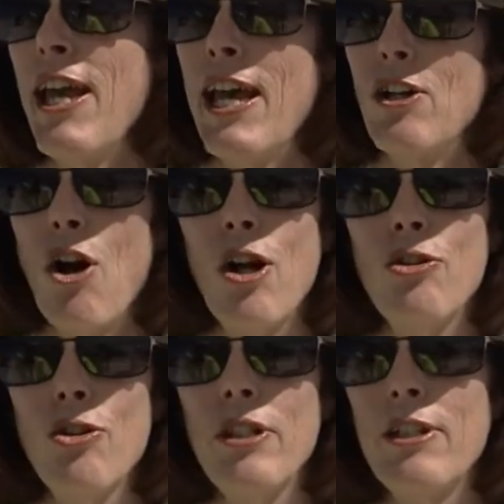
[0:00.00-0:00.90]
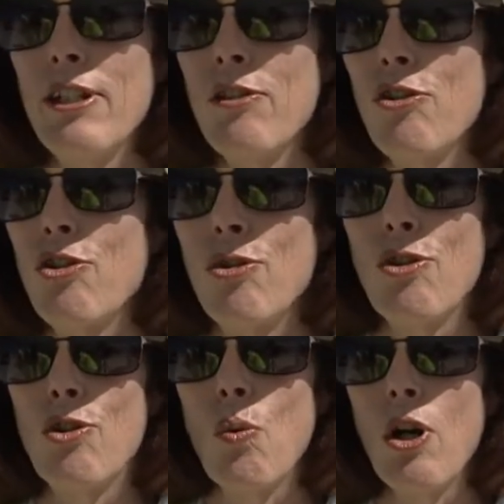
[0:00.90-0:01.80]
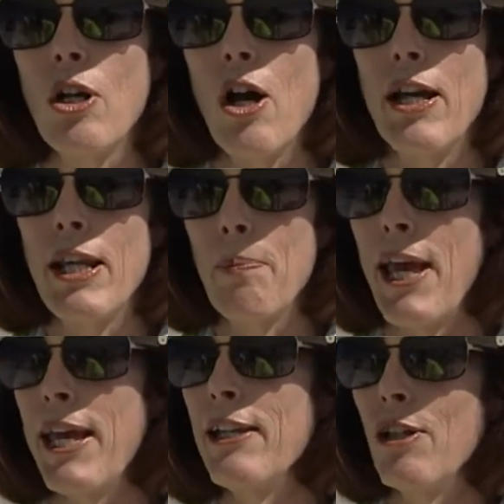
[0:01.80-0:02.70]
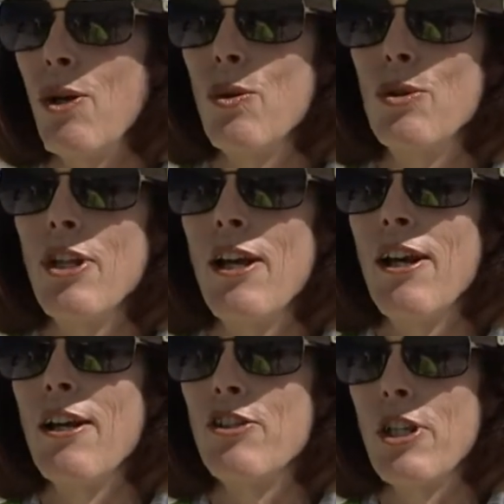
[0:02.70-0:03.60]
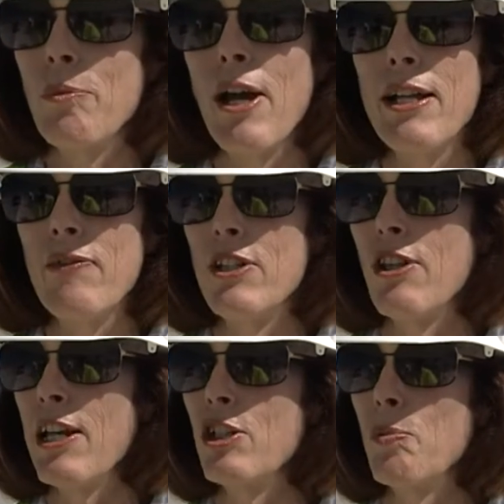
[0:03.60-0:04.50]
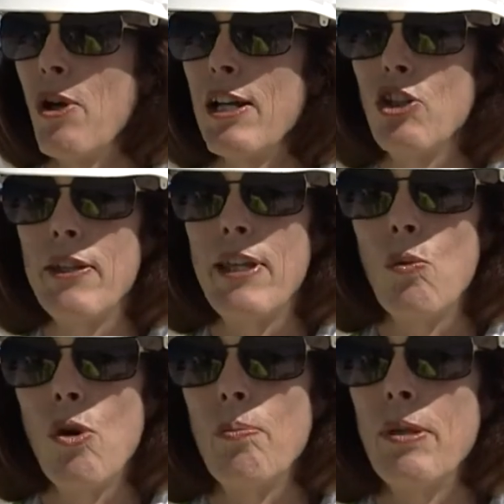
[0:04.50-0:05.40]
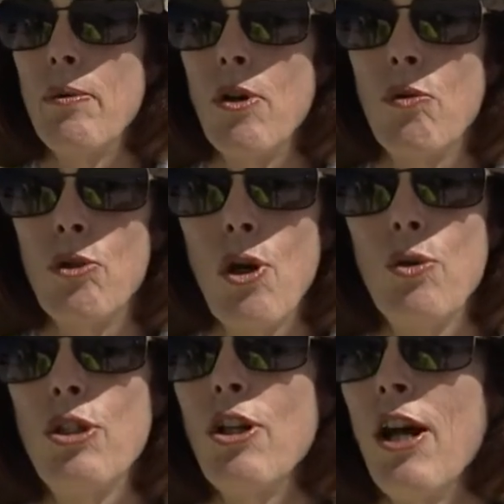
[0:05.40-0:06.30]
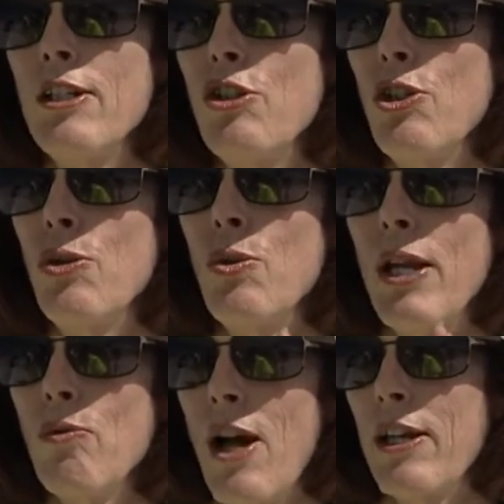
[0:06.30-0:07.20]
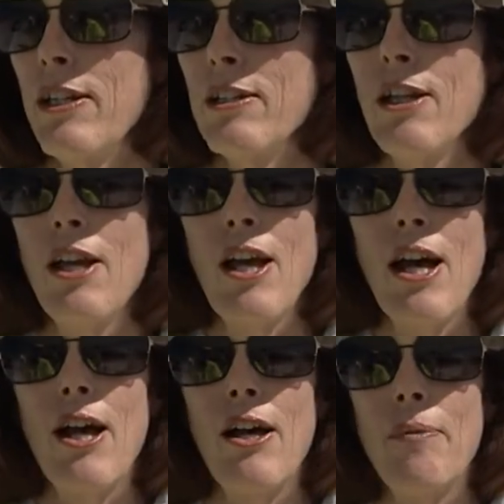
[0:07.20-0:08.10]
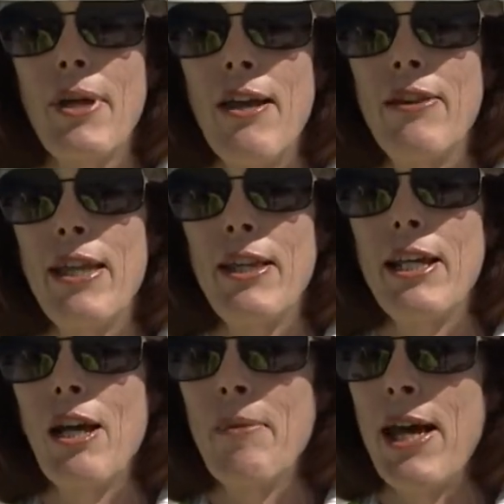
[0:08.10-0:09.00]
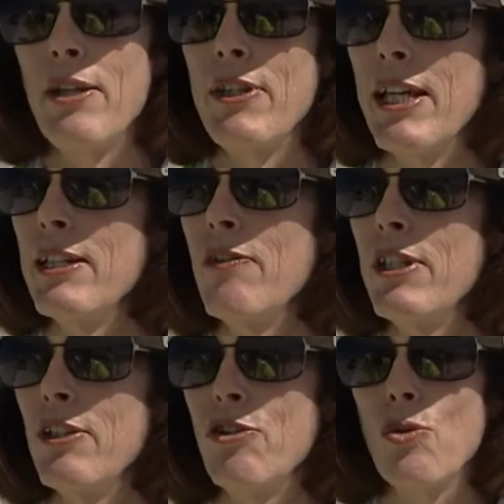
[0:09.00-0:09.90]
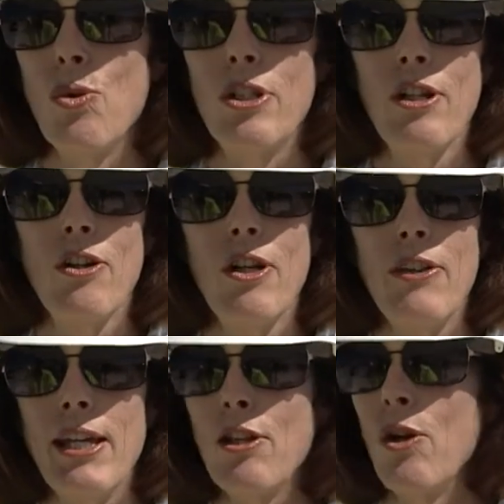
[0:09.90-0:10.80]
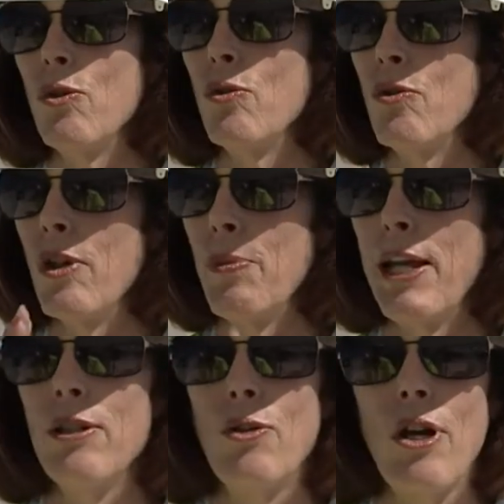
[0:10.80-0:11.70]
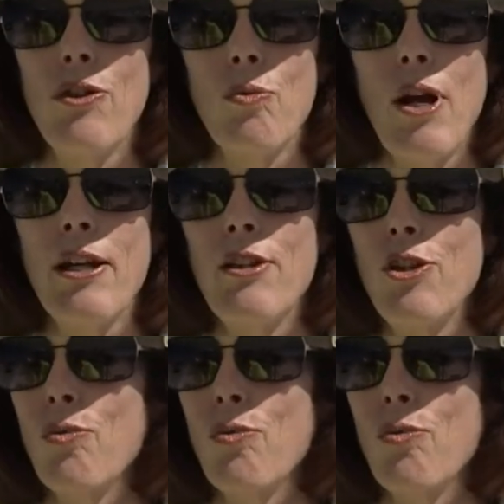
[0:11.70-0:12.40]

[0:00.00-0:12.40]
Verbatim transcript: And all during the year, the students work on a payload, uh, some kind of a science project that will be loaded onto a rocket, um, and then they come out at the end of the school year, they load their payload on the rocket, the